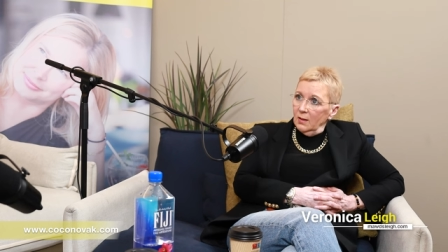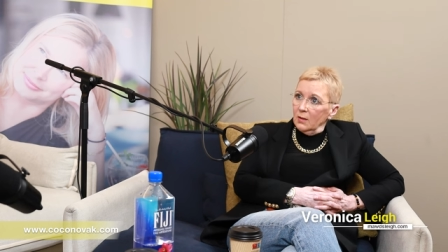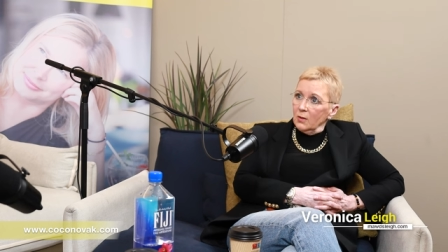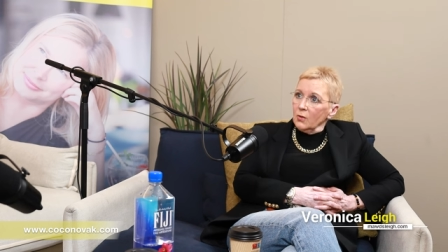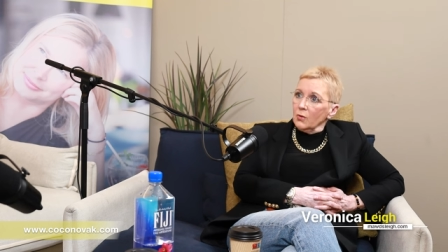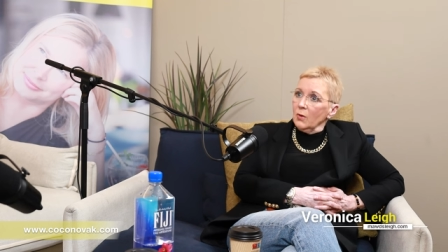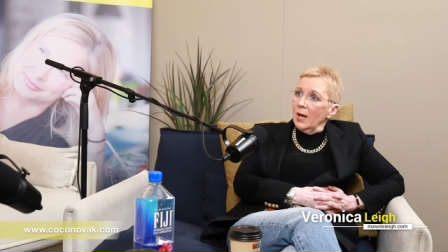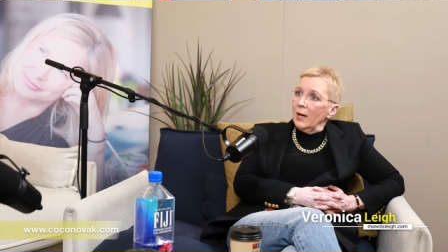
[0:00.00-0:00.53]

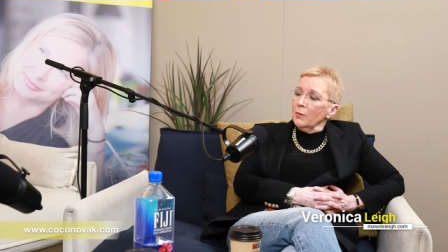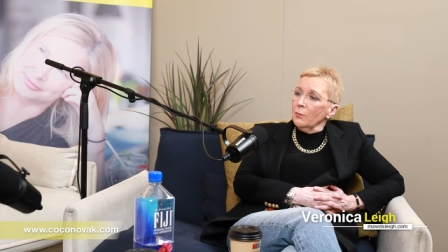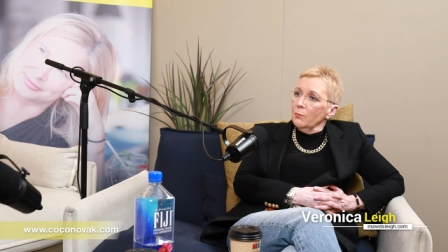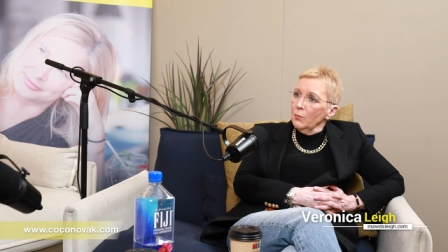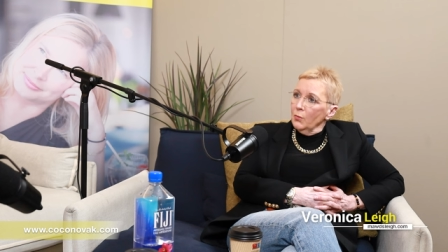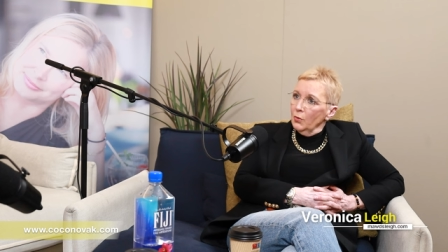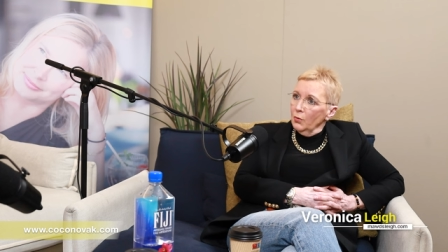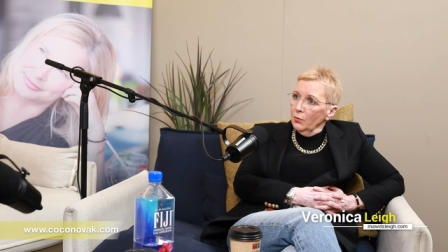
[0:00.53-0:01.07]
So I
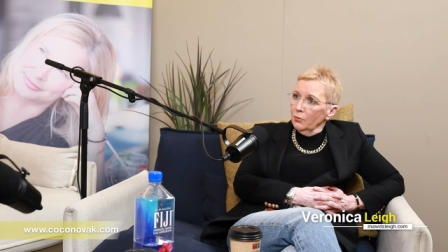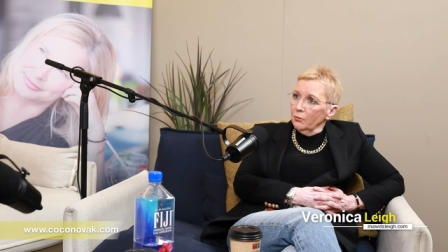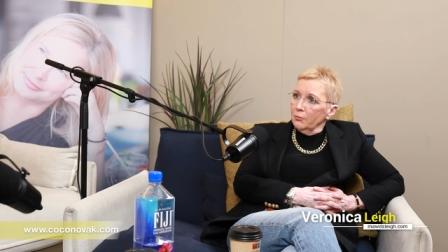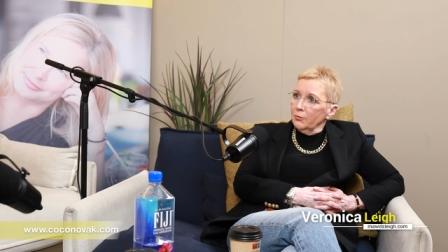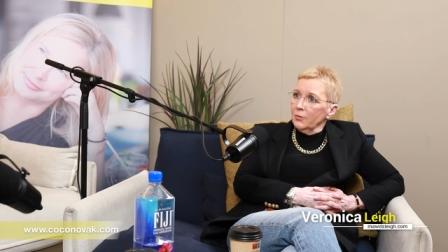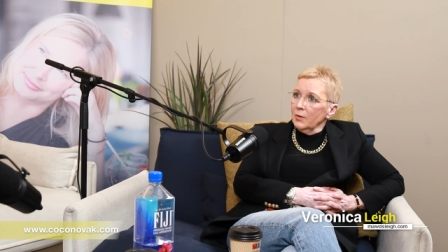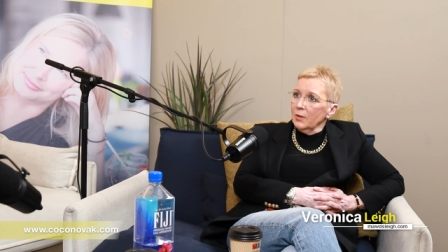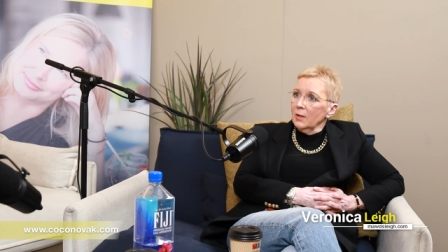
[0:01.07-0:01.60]
remove
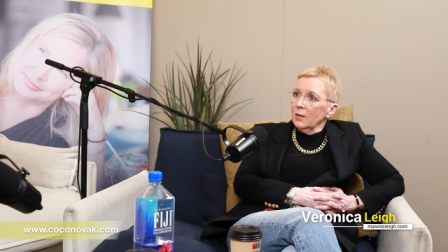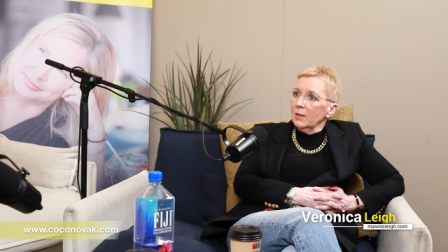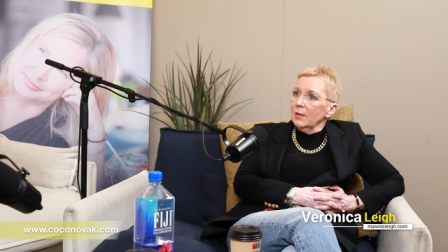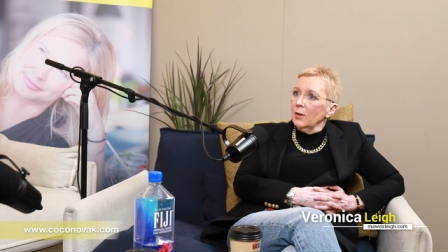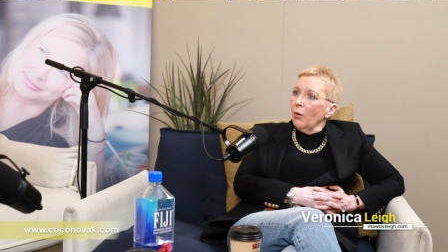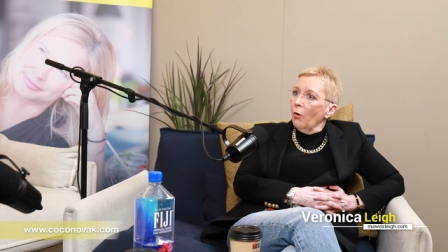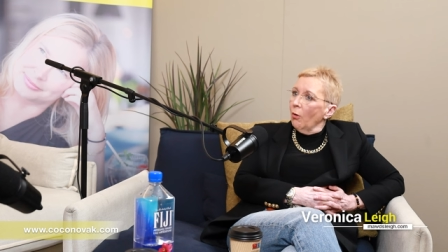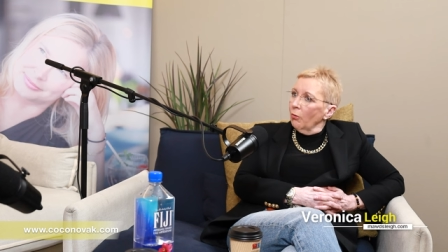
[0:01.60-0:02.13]

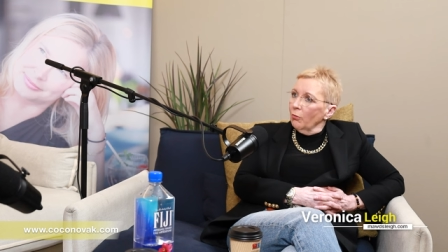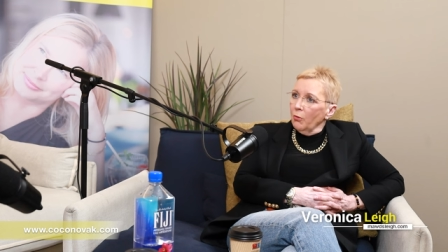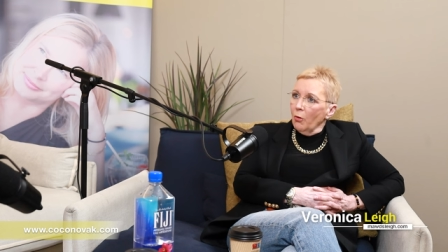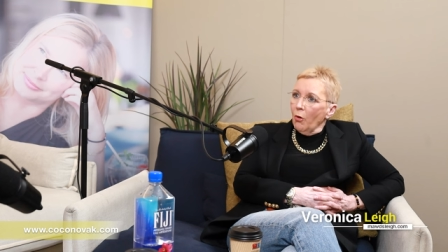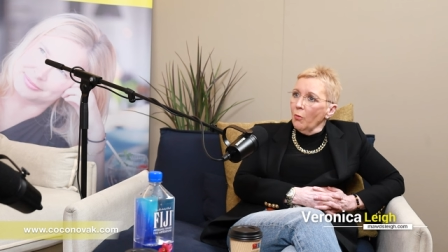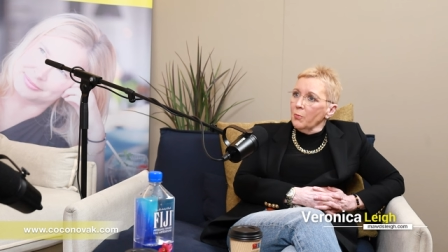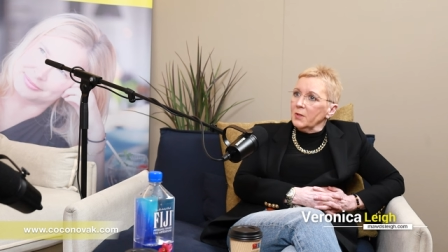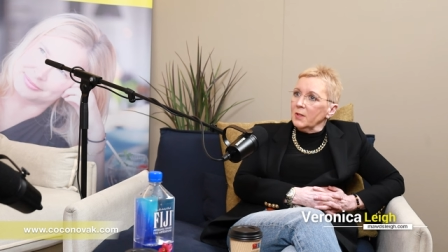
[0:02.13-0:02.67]
all the
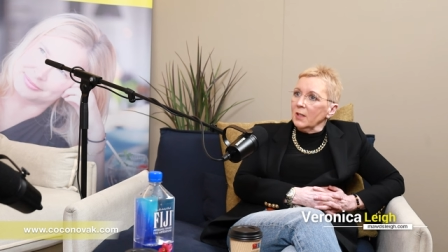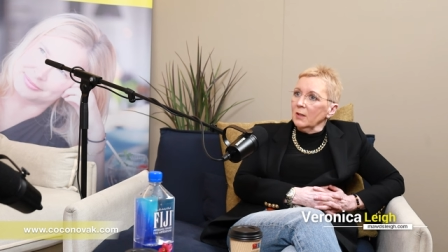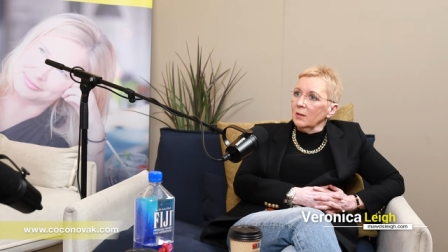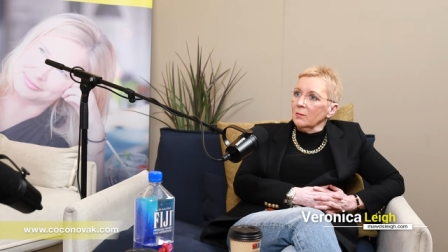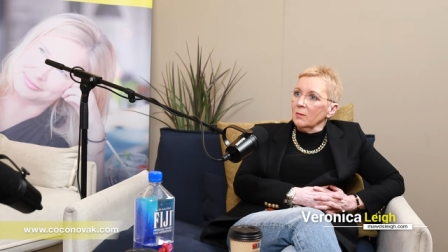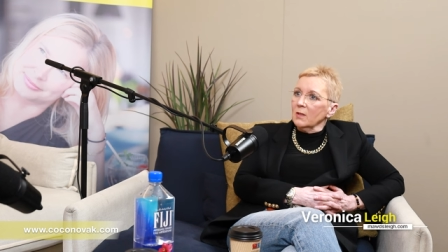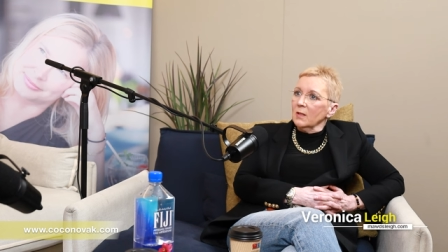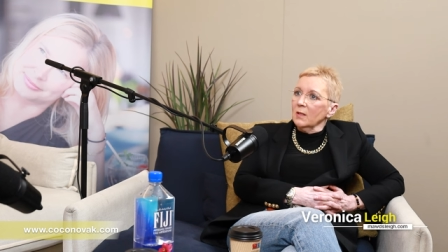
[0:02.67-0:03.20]

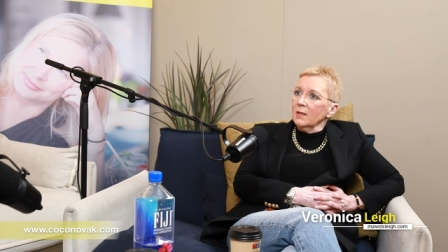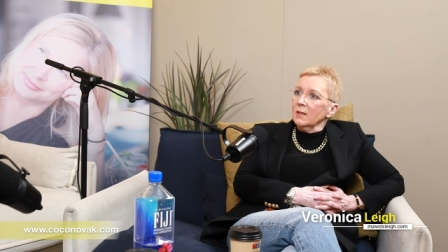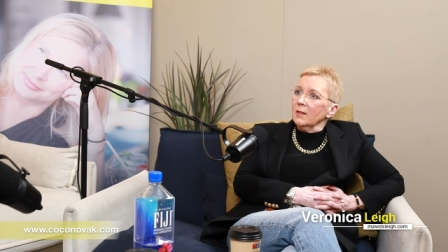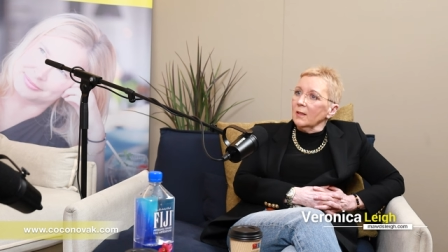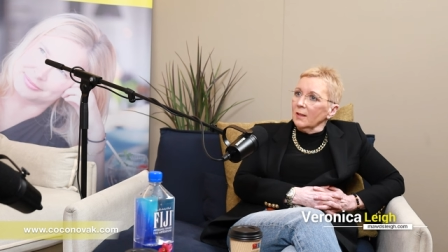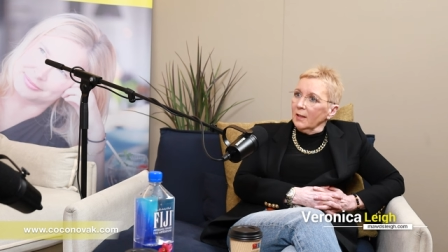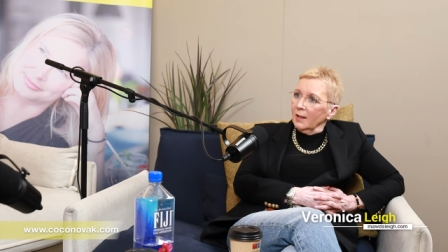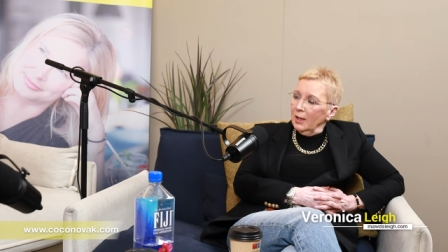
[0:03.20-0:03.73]
obstacles that
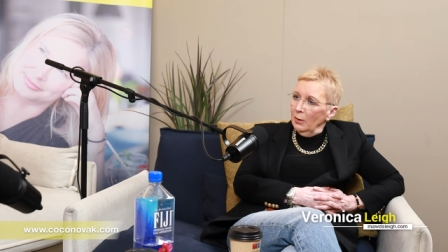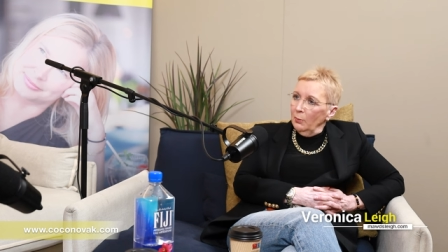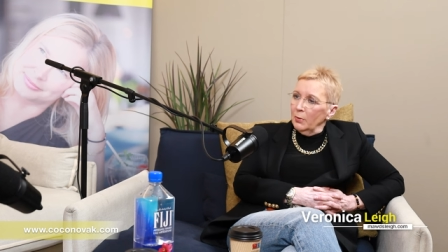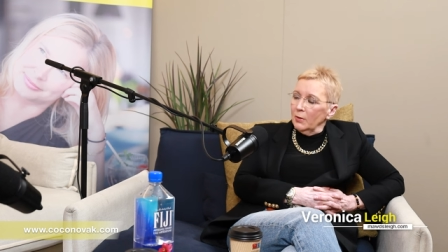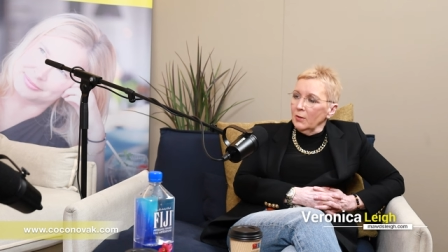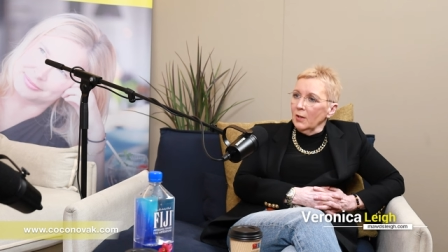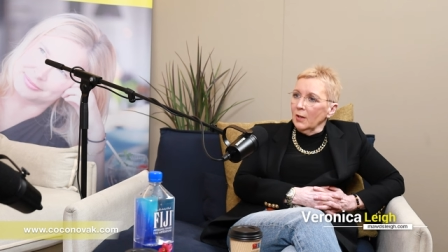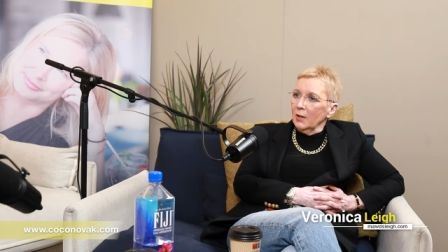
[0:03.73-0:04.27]
are
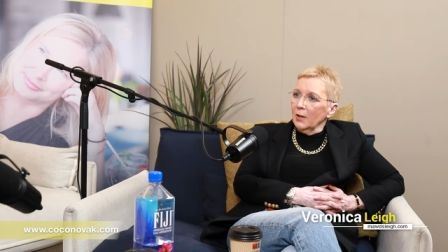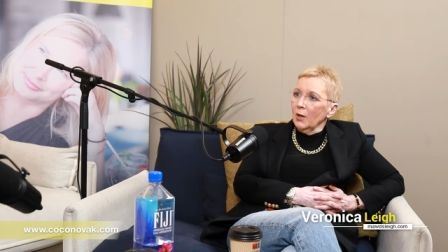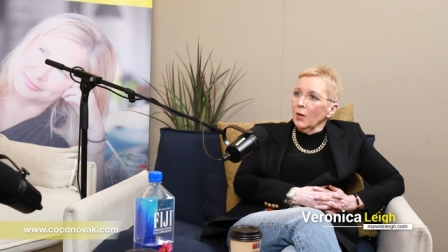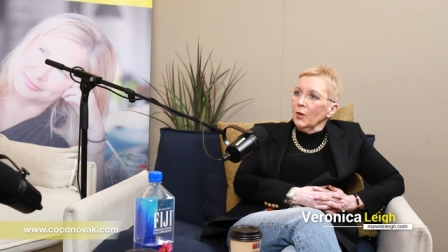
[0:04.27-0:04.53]
keeping you